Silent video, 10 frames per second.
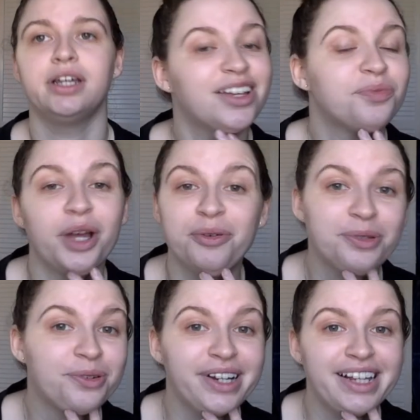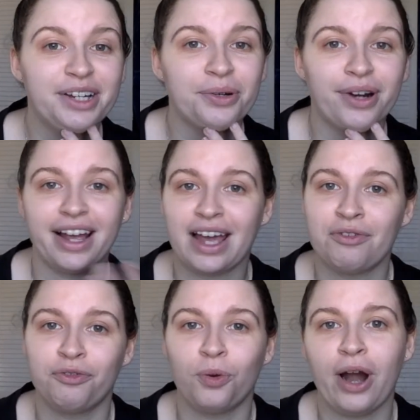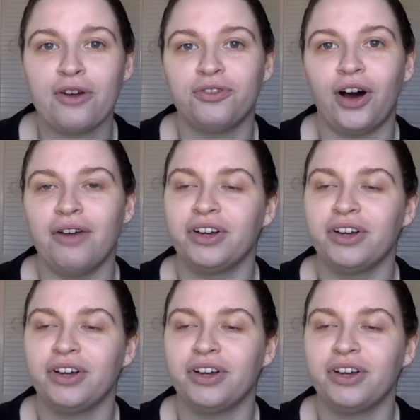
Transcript: It, it was really good. I gave it 4 out of 5.